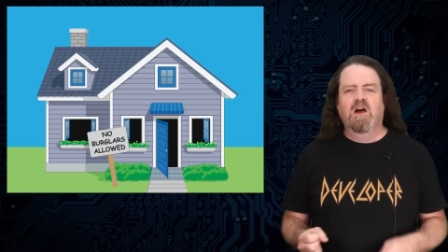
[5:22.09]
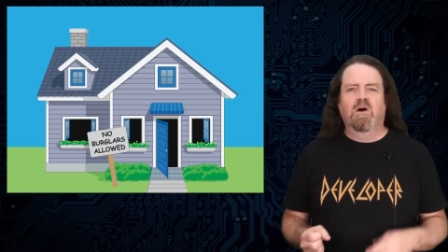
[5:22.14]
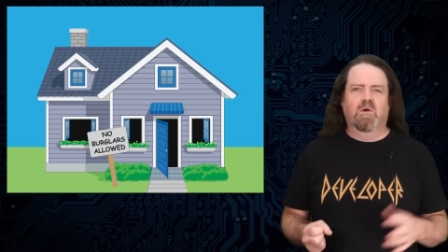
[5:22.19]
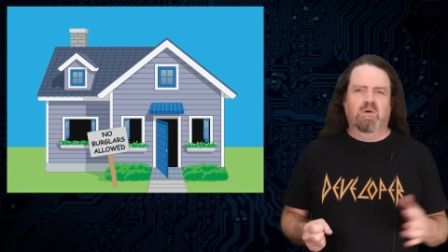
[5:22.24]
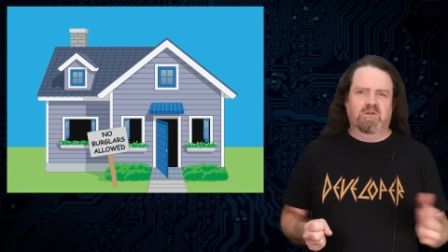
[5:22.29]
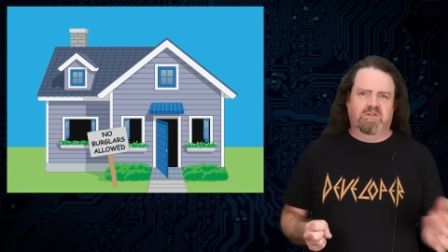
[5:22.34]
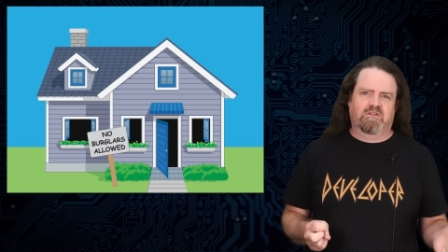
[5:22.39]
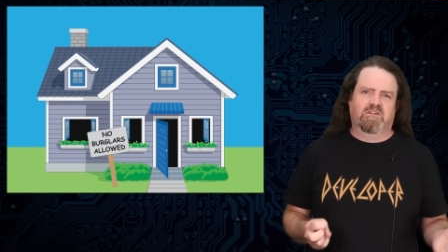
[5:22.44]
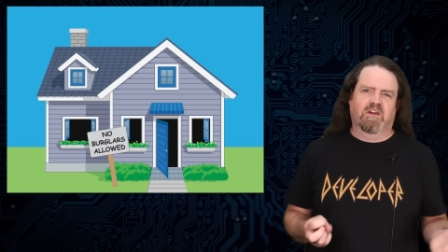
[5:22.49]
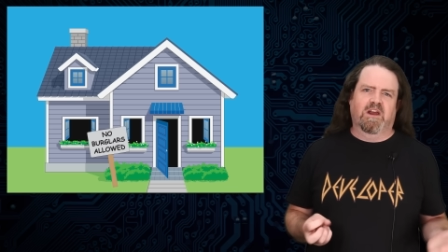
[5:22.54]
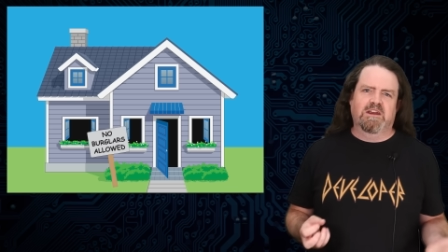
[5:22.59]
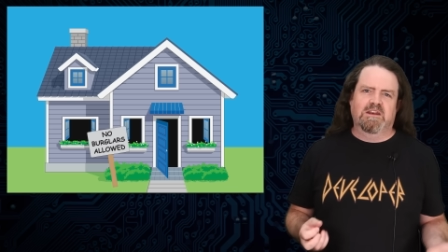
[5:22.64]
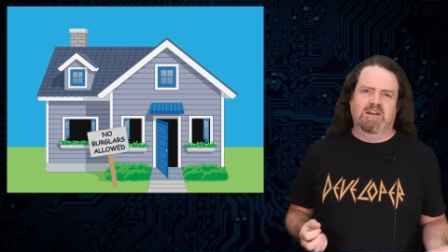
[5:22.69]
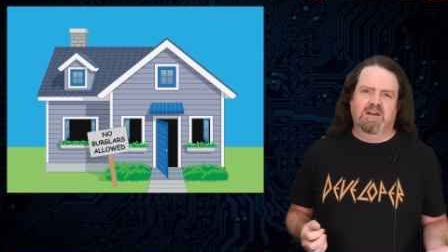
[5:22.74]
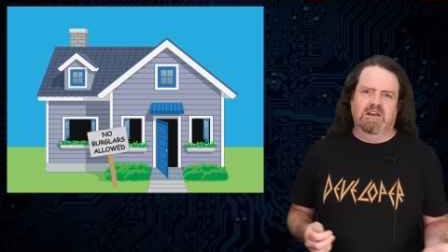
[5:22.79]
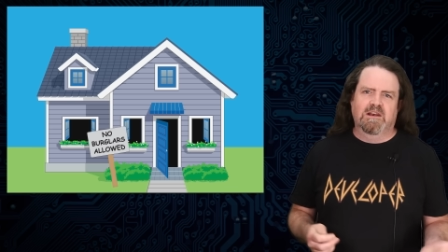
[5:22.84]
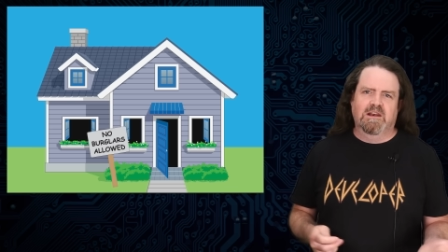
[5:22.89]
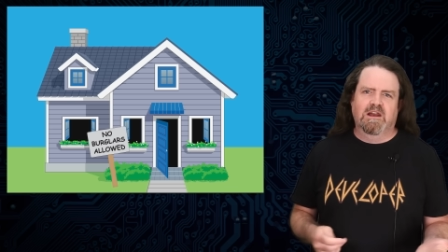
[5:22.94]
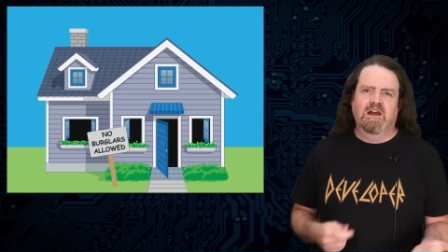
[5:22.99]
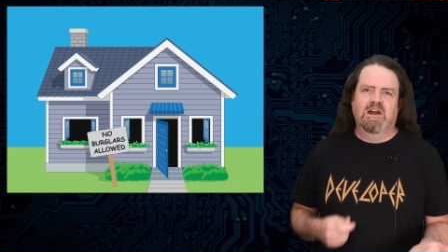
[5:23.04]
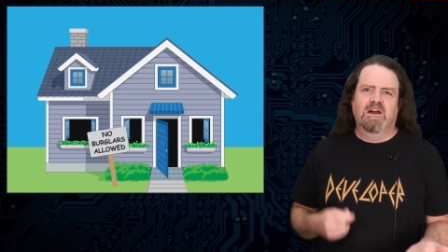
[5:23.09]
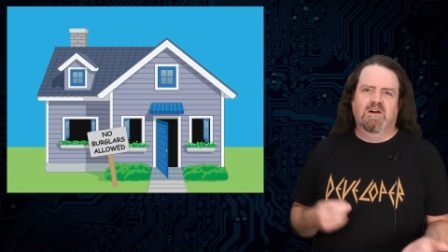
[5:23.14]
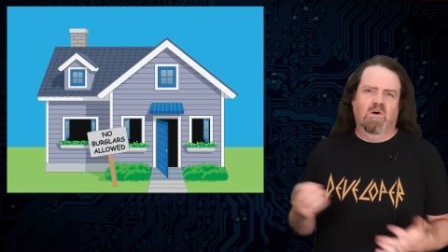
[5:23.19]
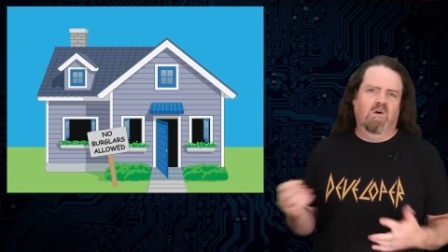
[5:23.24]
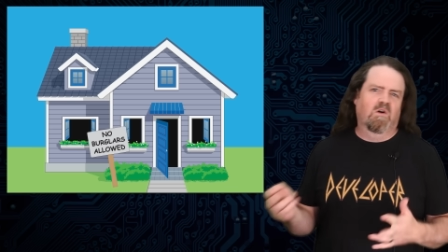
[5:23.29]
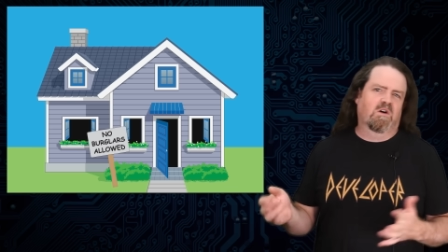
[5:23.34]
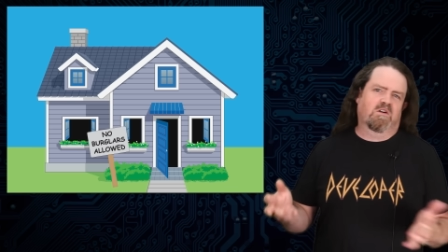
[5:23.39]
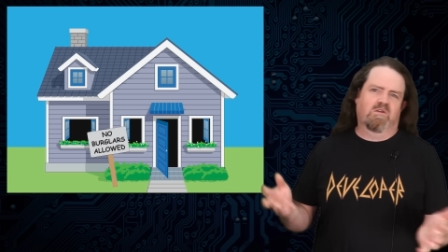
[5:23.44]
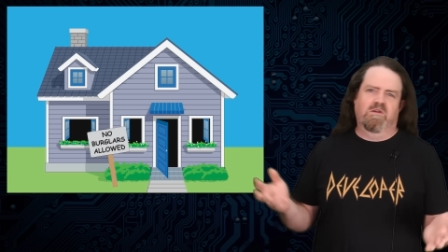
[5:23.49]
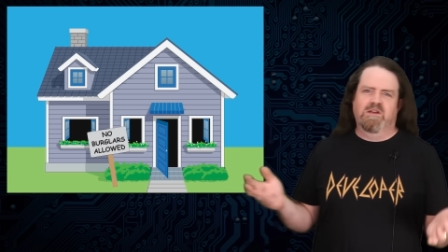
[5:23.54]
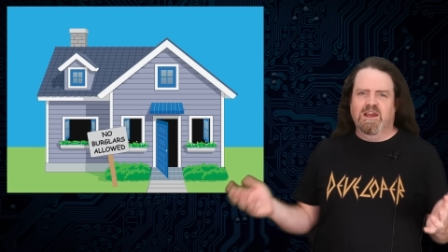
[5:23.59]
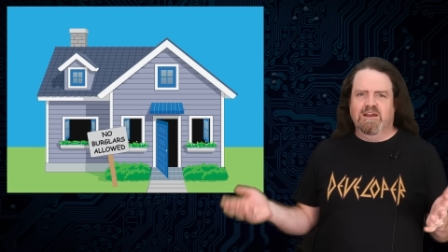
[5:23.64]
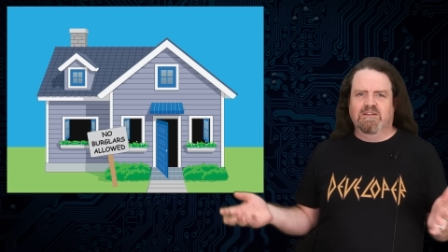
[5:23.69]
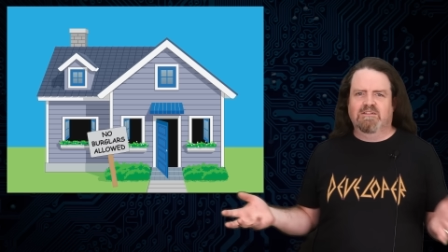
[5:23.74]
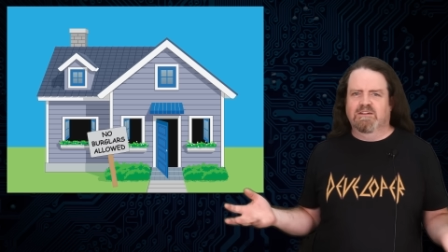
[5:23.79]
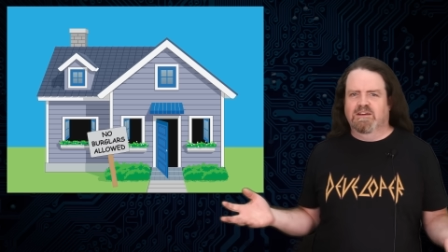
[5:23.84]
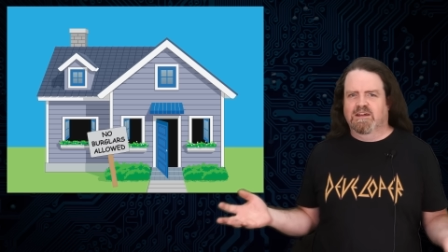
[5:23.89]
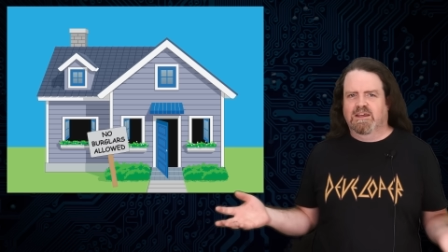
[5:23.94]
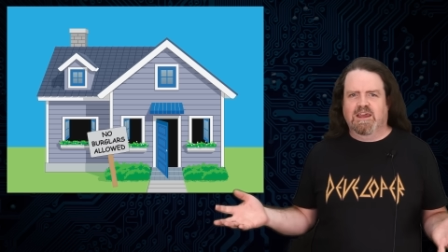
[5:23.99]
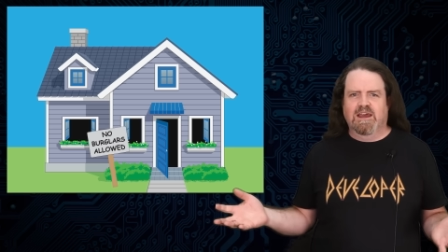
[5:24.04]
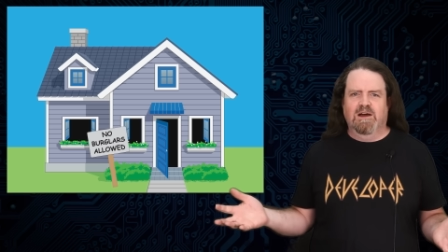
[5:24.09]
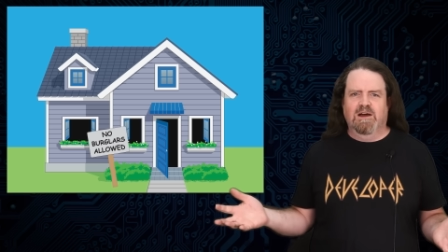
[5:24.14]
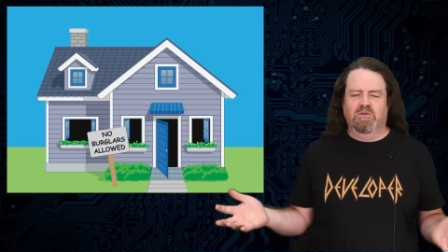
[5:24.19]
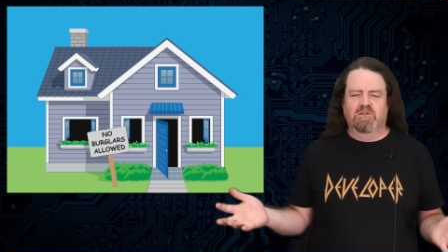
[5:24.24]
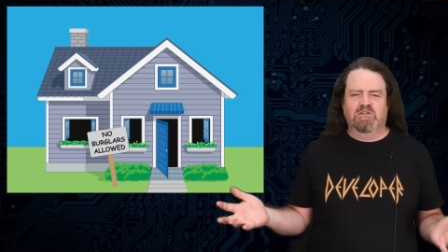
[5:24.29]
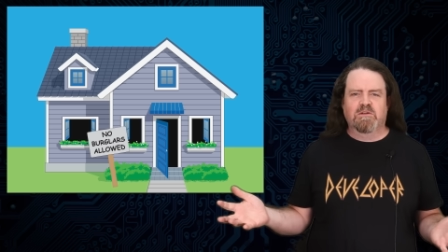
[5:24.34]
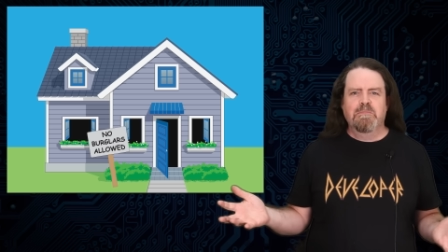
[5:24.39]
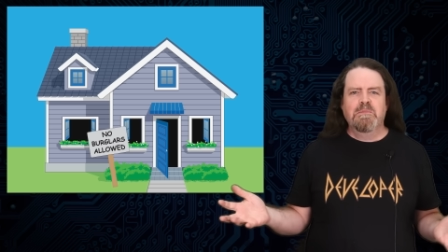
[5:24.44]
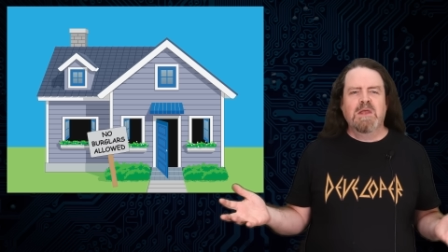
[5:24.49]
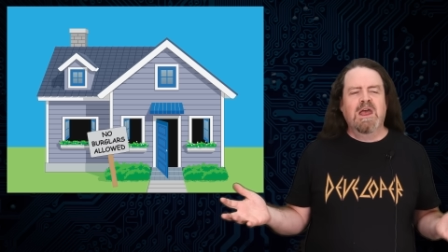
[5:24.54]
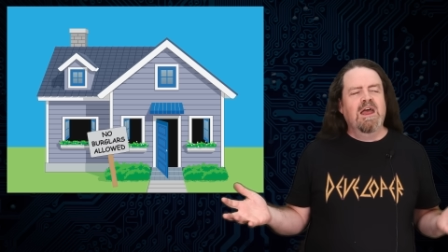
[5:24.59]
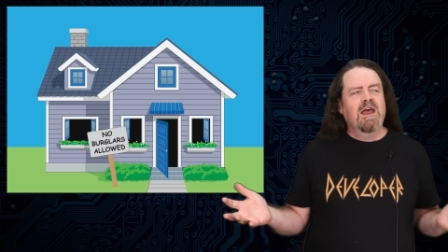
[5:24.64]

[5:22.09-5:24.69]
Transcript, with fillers: or sign in or create an account.